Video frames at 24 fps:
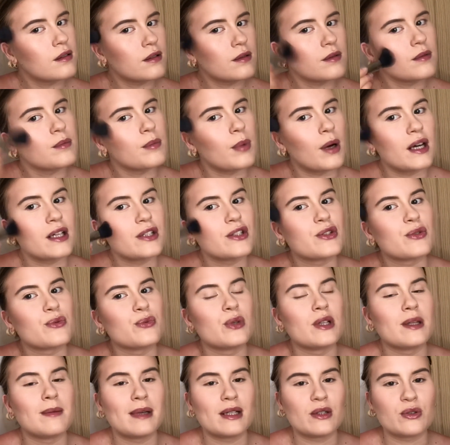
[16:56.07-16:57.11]
but I just really
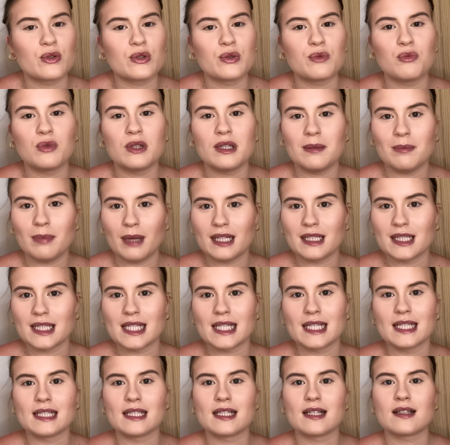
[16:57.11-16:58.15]
make sure it's really
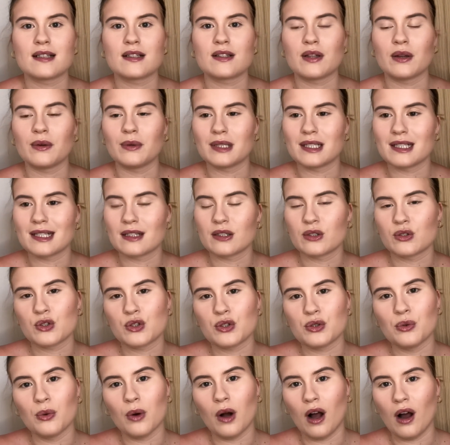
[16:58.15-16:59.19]
blended so it doesn't look too
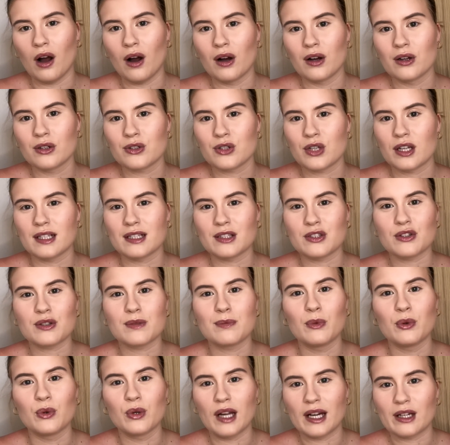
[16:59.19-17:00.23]
harsh and it's just more
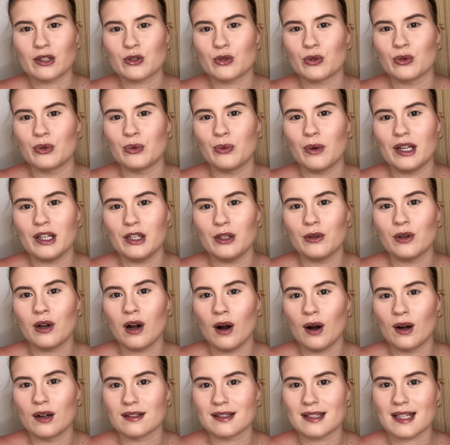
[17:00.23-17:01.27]
natural, where you
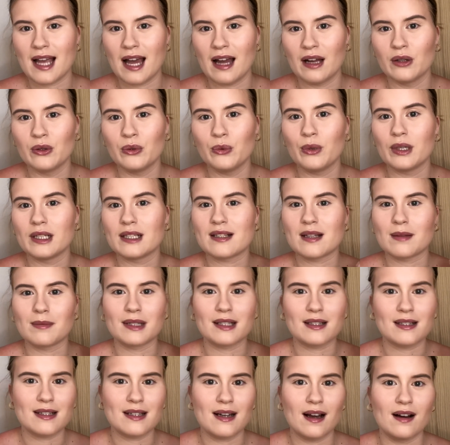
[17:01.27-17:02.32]
can't tell when something
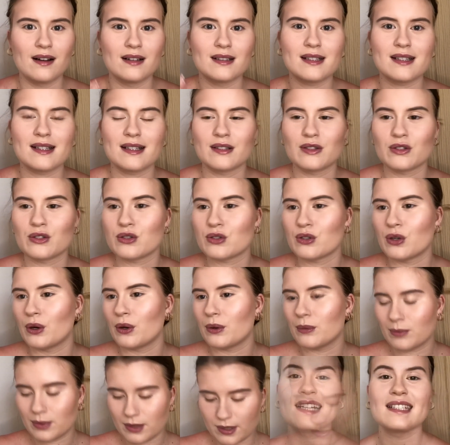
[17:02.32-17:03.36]
starts and
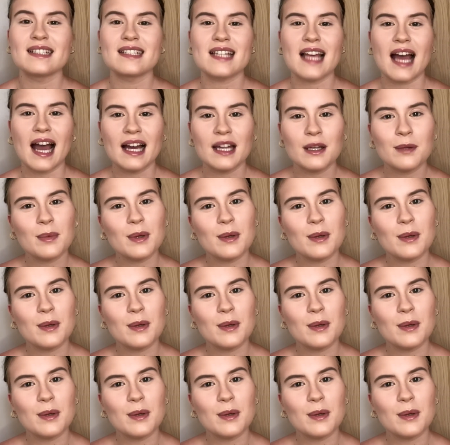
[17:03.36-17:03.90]
stops. And to add a bit